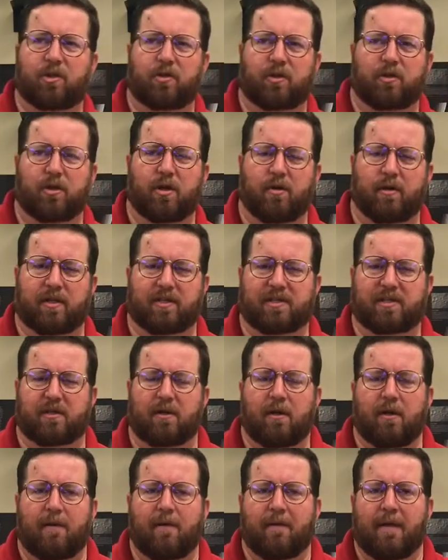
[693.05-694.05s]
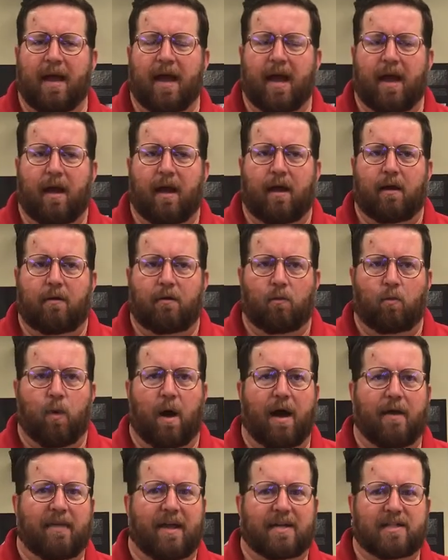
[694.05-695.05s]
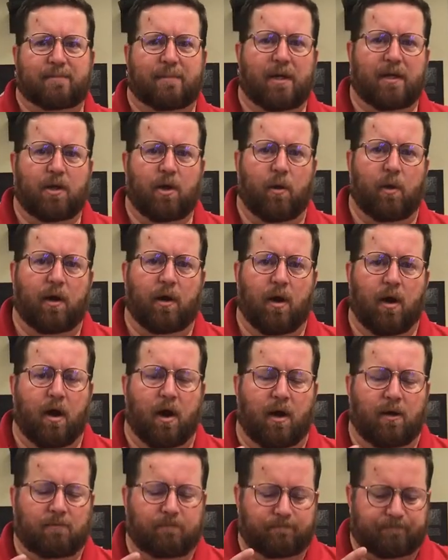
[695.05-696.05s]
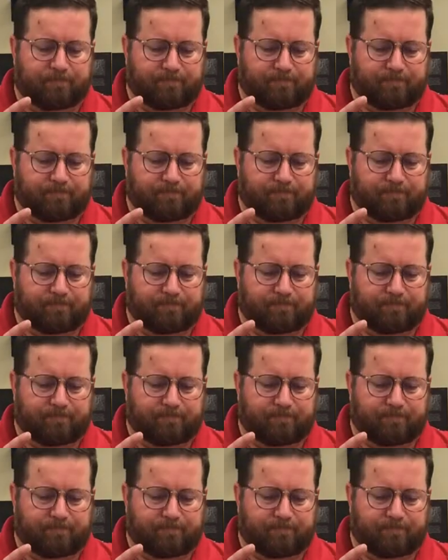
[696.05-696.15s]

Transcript: you can notice. While that's been going on,